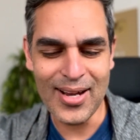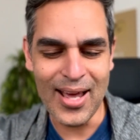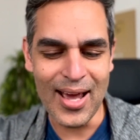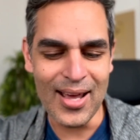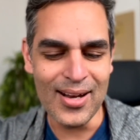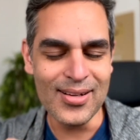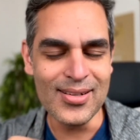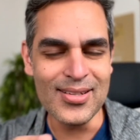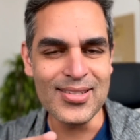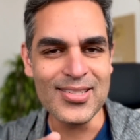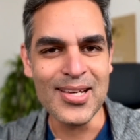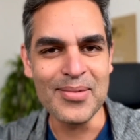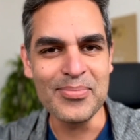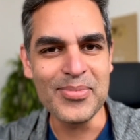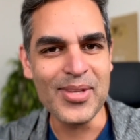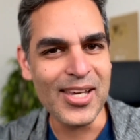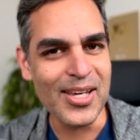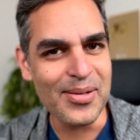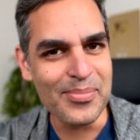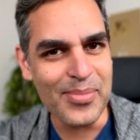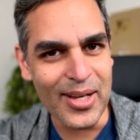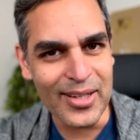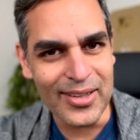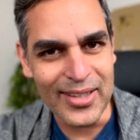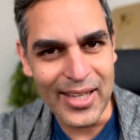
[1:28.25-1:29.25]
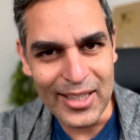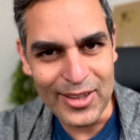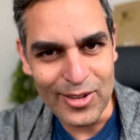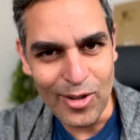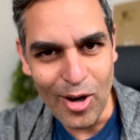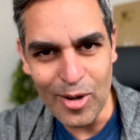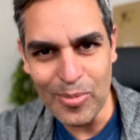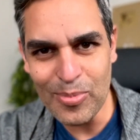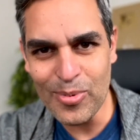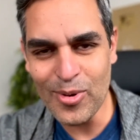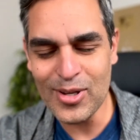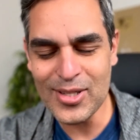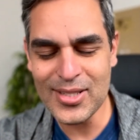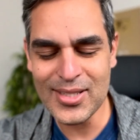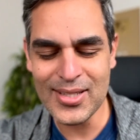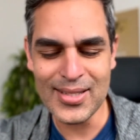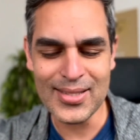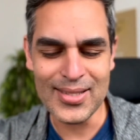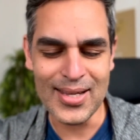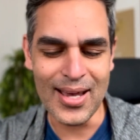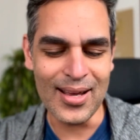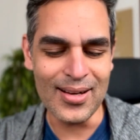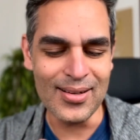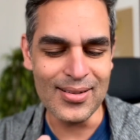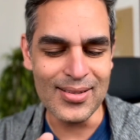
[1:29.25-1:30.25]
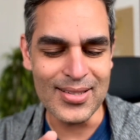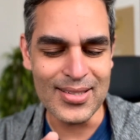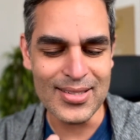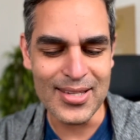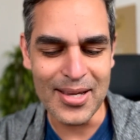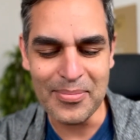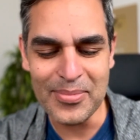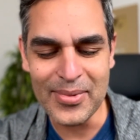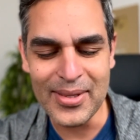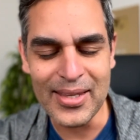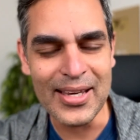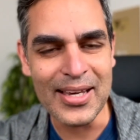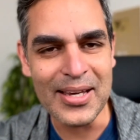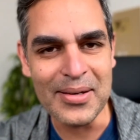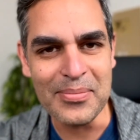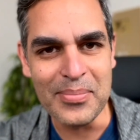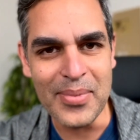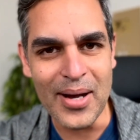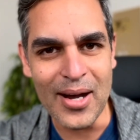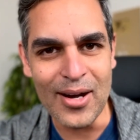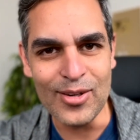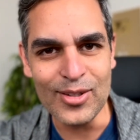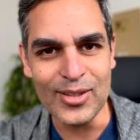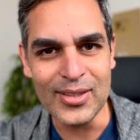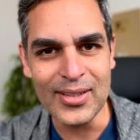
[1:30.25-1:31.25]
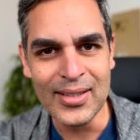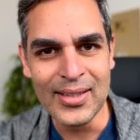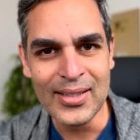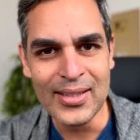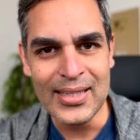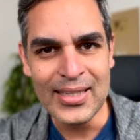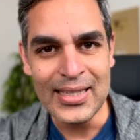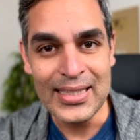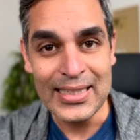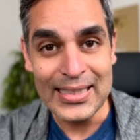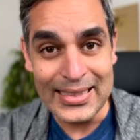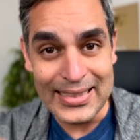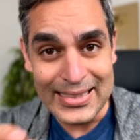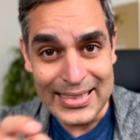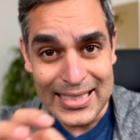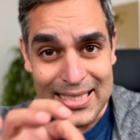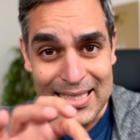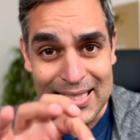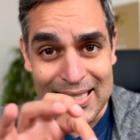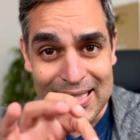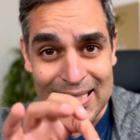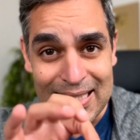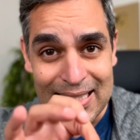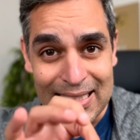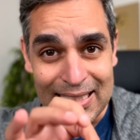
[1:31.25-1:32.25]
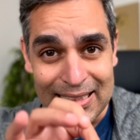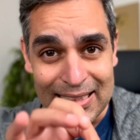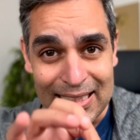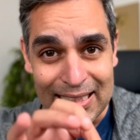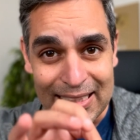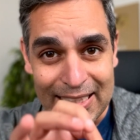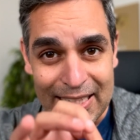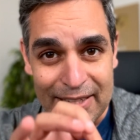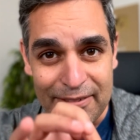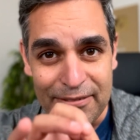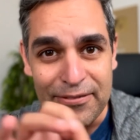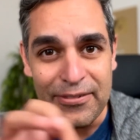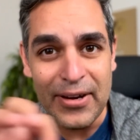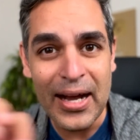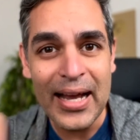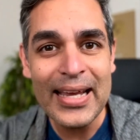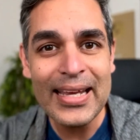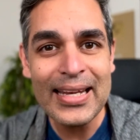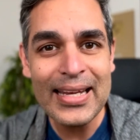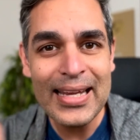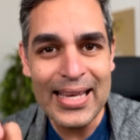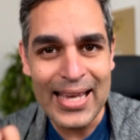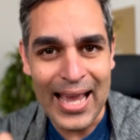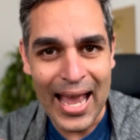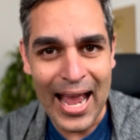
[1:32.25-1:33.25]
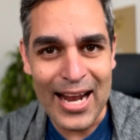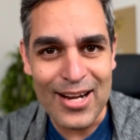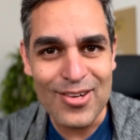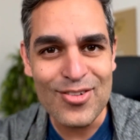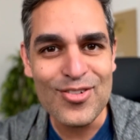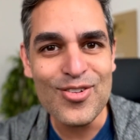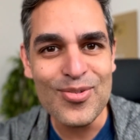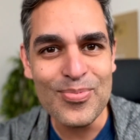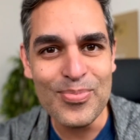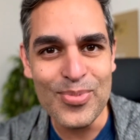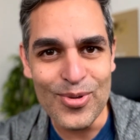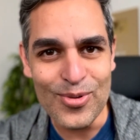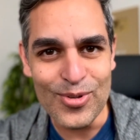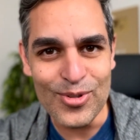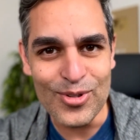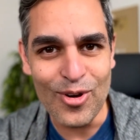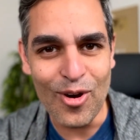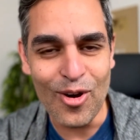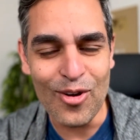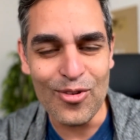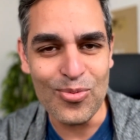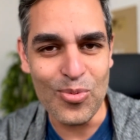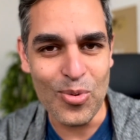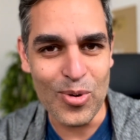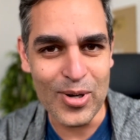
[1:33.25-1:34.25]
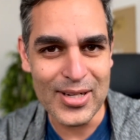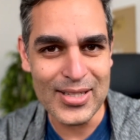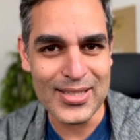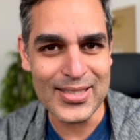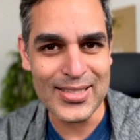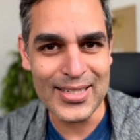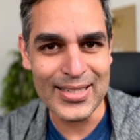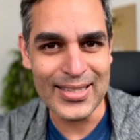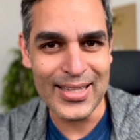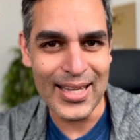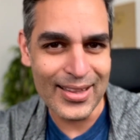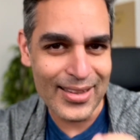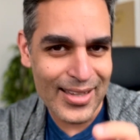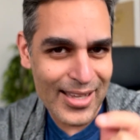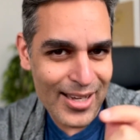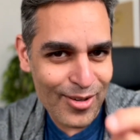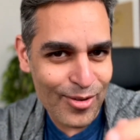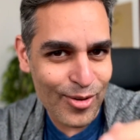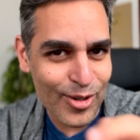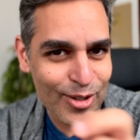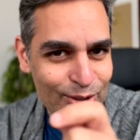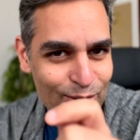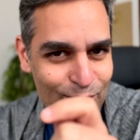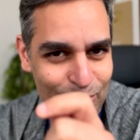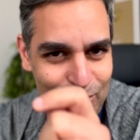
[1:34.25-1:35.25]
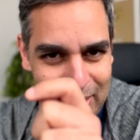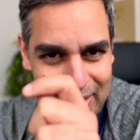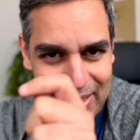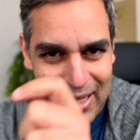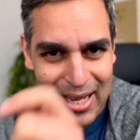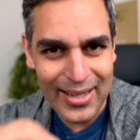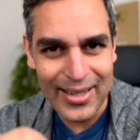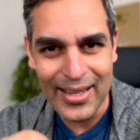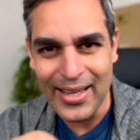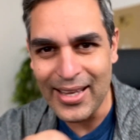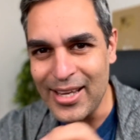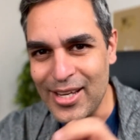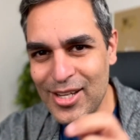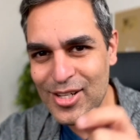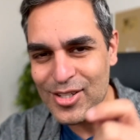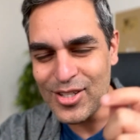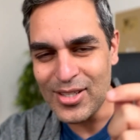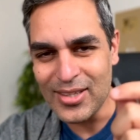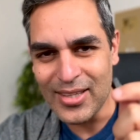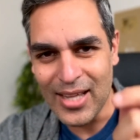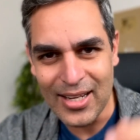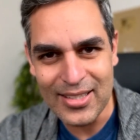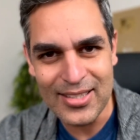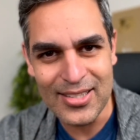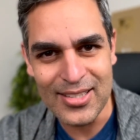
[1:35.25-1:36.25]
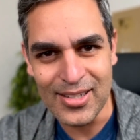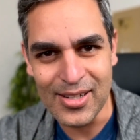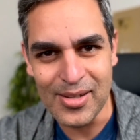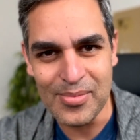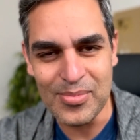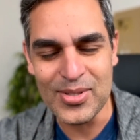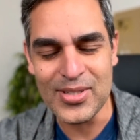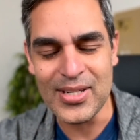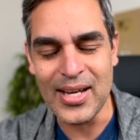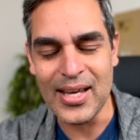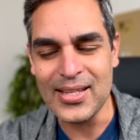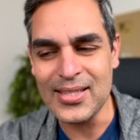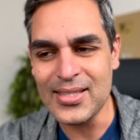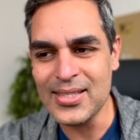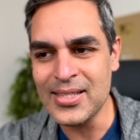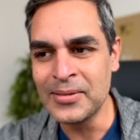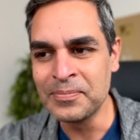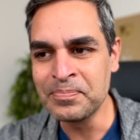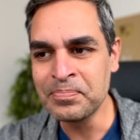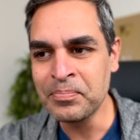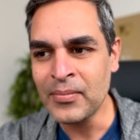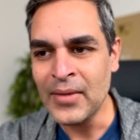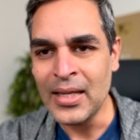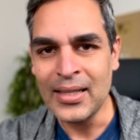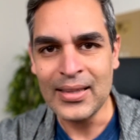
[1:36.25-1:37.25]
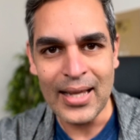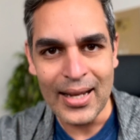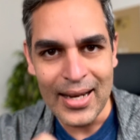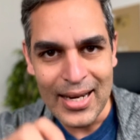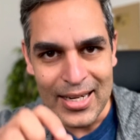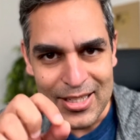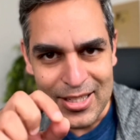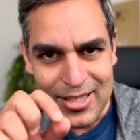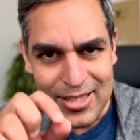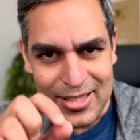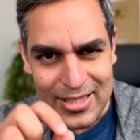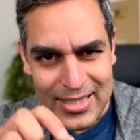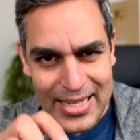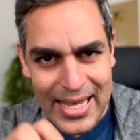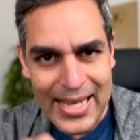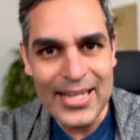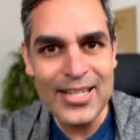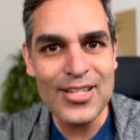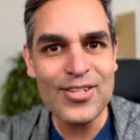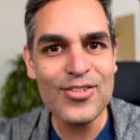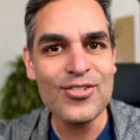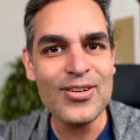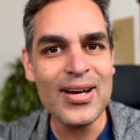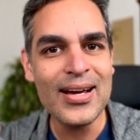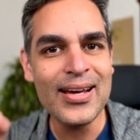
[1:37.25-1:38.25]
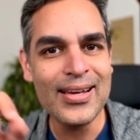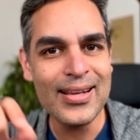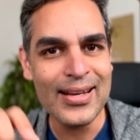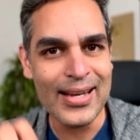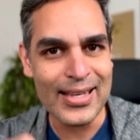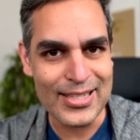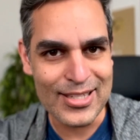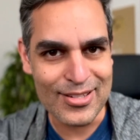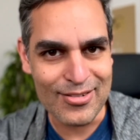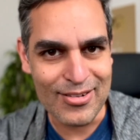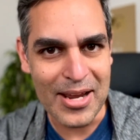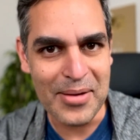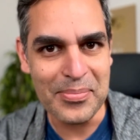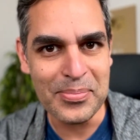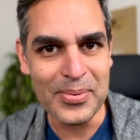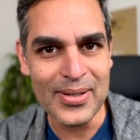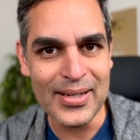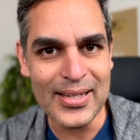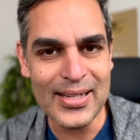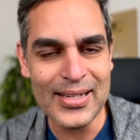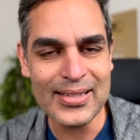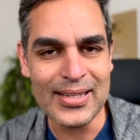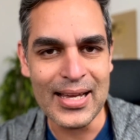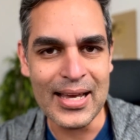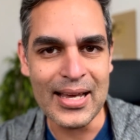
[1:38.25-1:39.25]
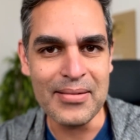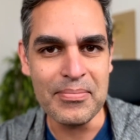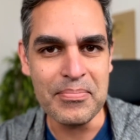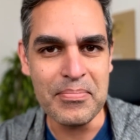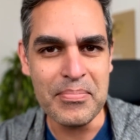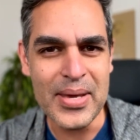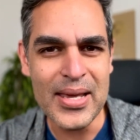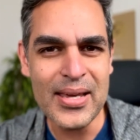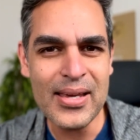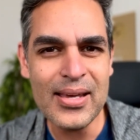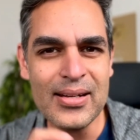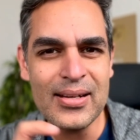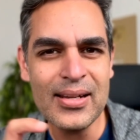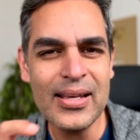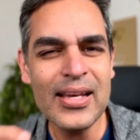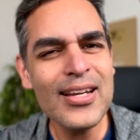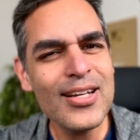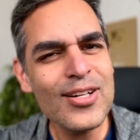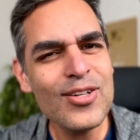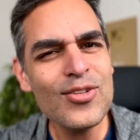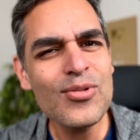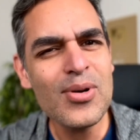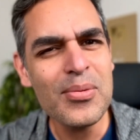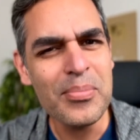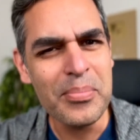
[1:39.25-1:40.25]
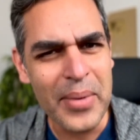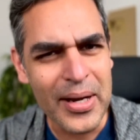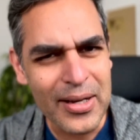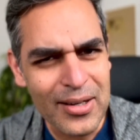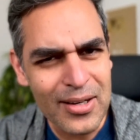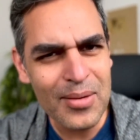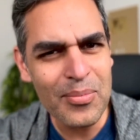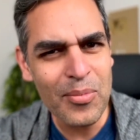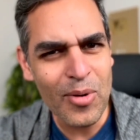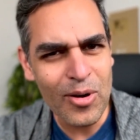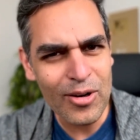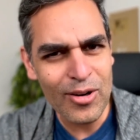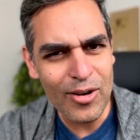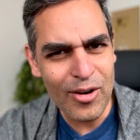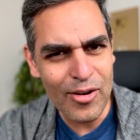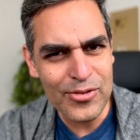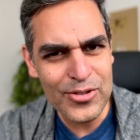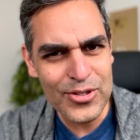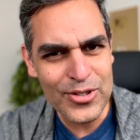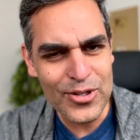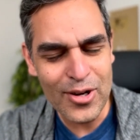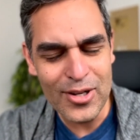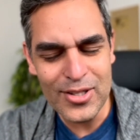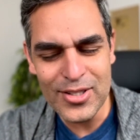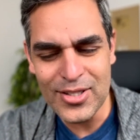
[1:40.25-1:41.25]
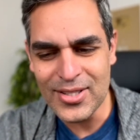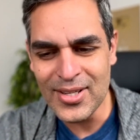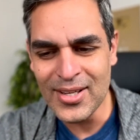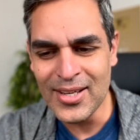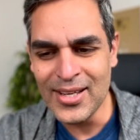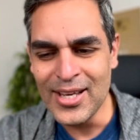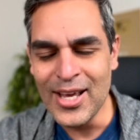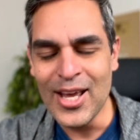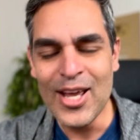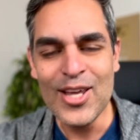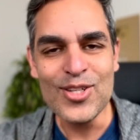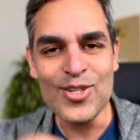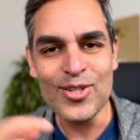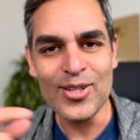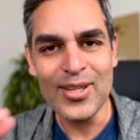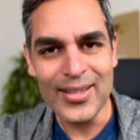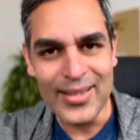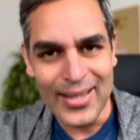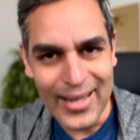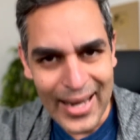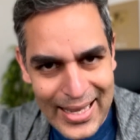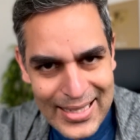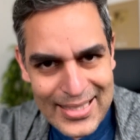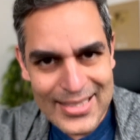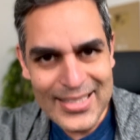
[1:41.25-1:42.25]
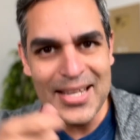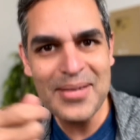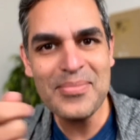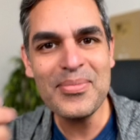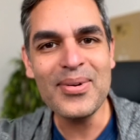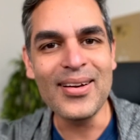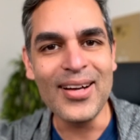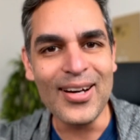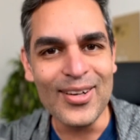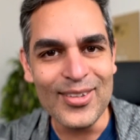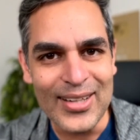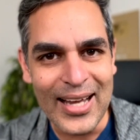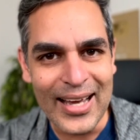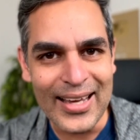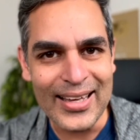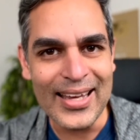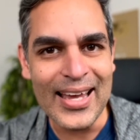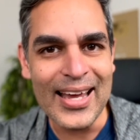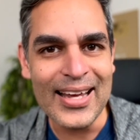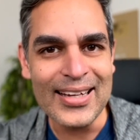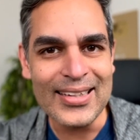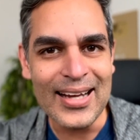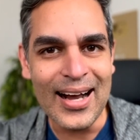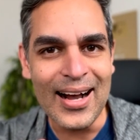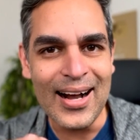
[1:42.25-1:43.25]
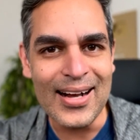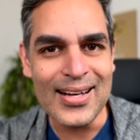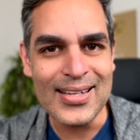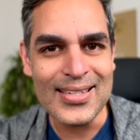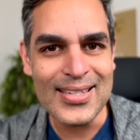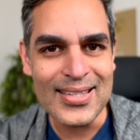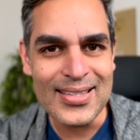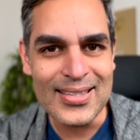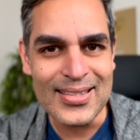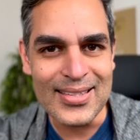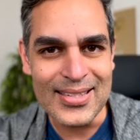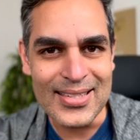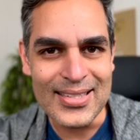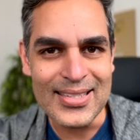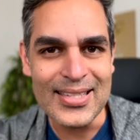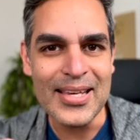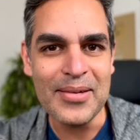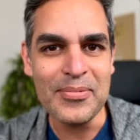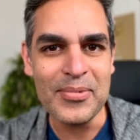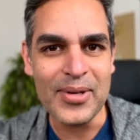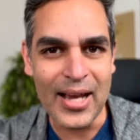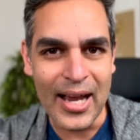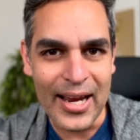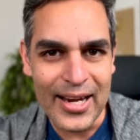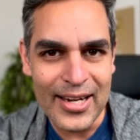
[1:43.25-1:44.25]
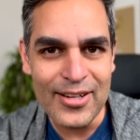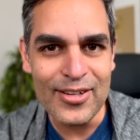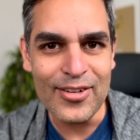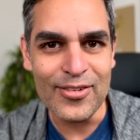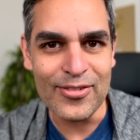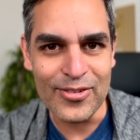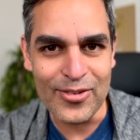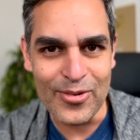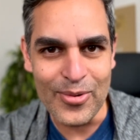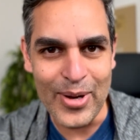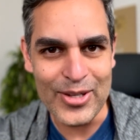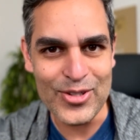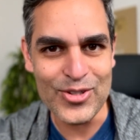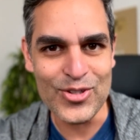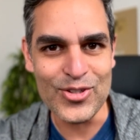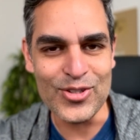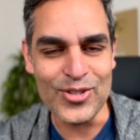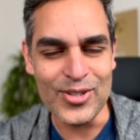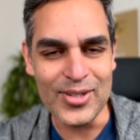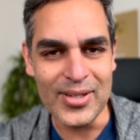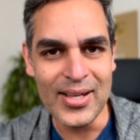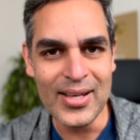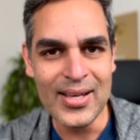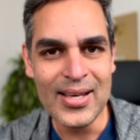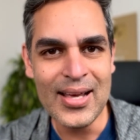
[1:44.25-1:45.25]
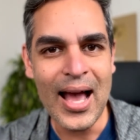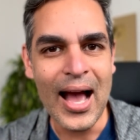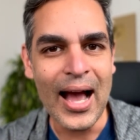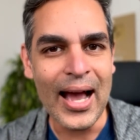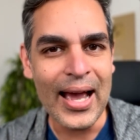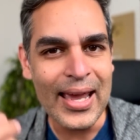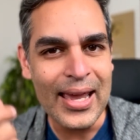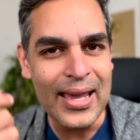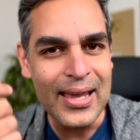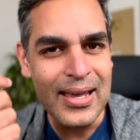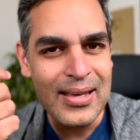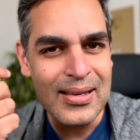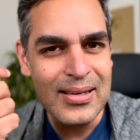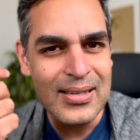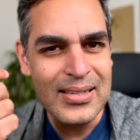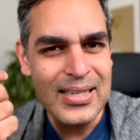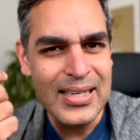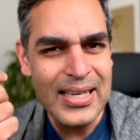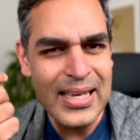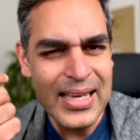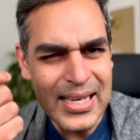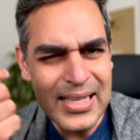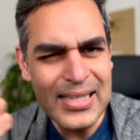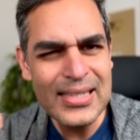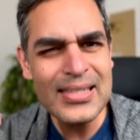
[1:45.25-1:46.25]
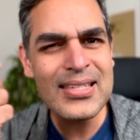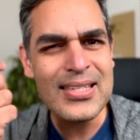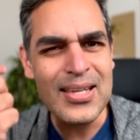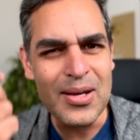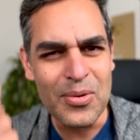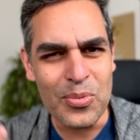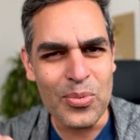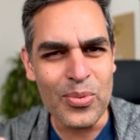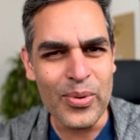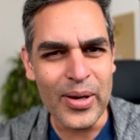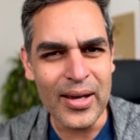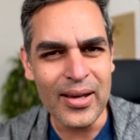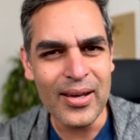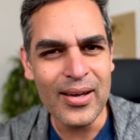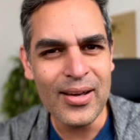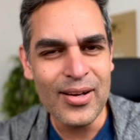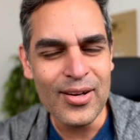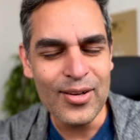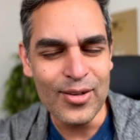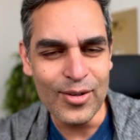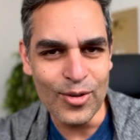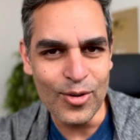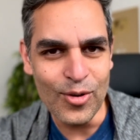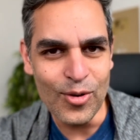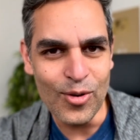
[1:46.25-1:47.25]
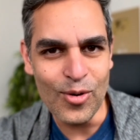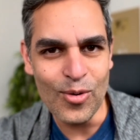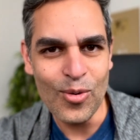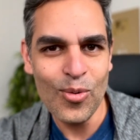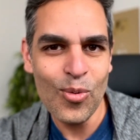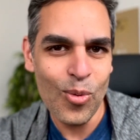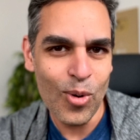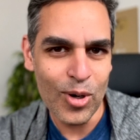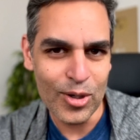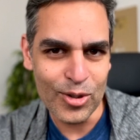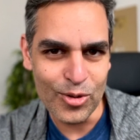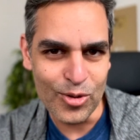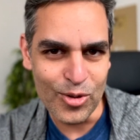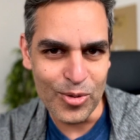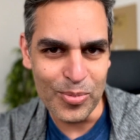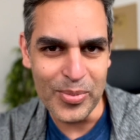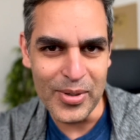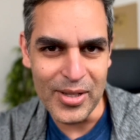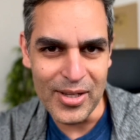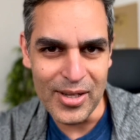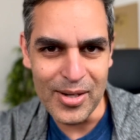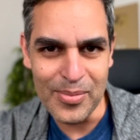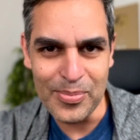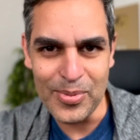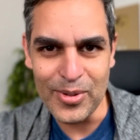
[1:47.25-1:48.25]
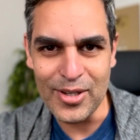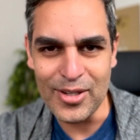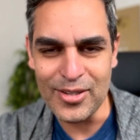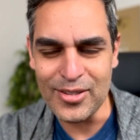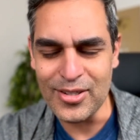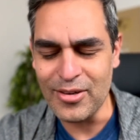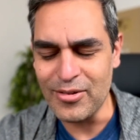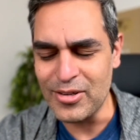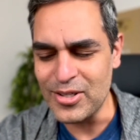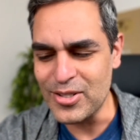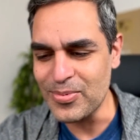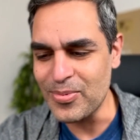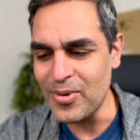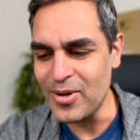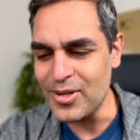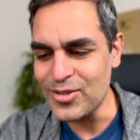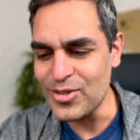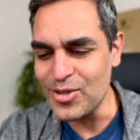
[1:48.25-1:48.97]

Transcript: I learn something about their thought process. I learn something about just the defining attribute of what is it that they're going through in that age, in that circumstance, that I then try and extrapolate and make it into a mental model of sorts, so that the next time around I get asked the same kind of question, I in some way know what could be a potential response.